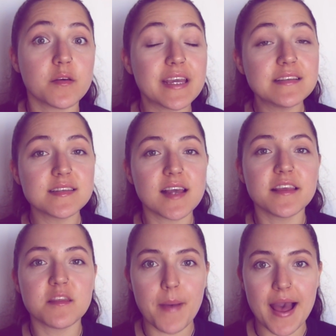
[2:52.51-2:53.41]
So
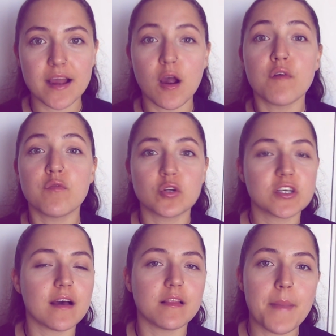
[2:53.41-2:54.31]
inside the pack of
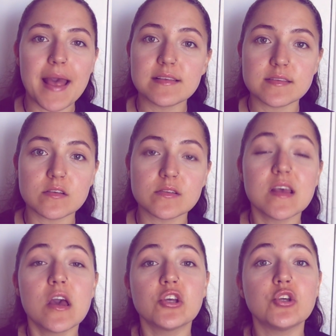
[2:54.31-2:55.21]
watercolor pencils
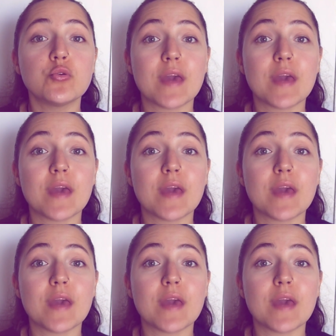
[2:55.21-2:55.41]
you